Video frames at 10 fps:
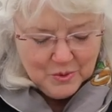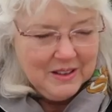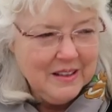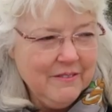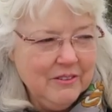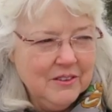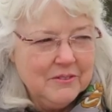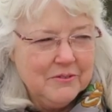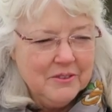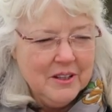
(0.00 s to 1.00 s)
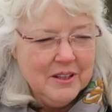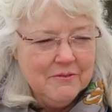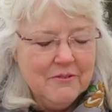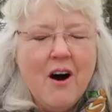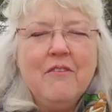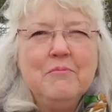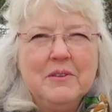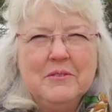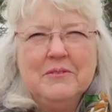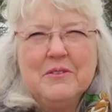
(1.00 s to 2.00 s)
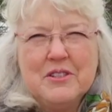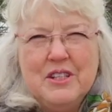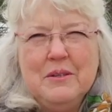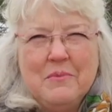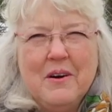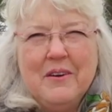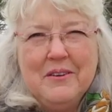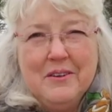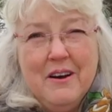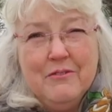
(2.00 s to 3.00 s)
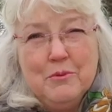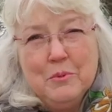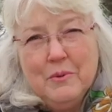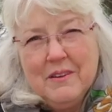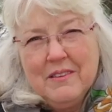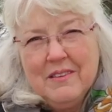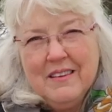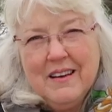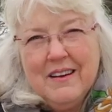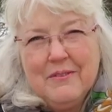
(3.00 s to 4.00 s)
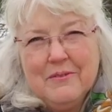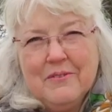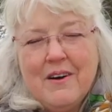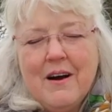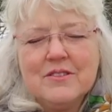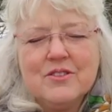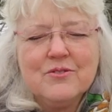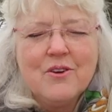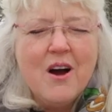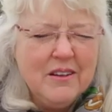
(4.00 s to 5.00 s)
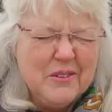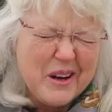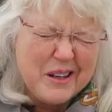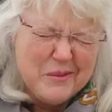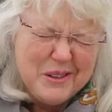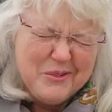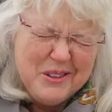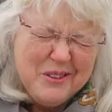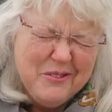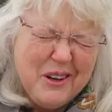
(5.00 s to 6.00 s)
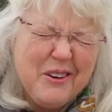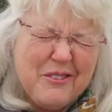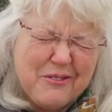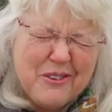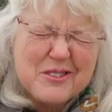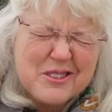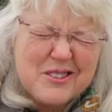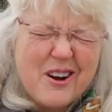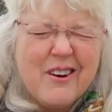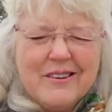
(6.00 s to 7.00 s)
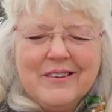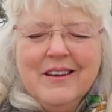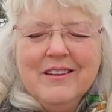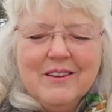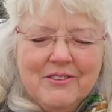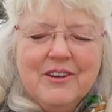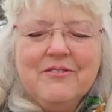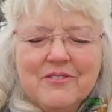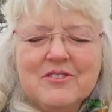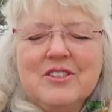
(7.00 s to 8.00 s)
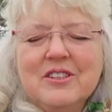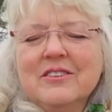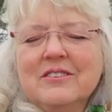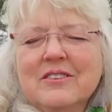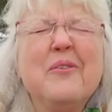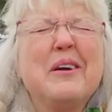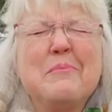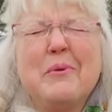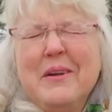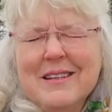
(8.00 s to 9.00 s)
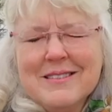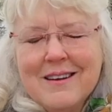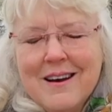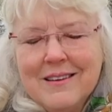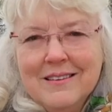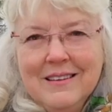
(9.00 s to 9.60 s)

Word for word: what level of involvement with sheep are you comfortable with? I, I strongly recommend when you very first start, the very first year, don't get breeding stock.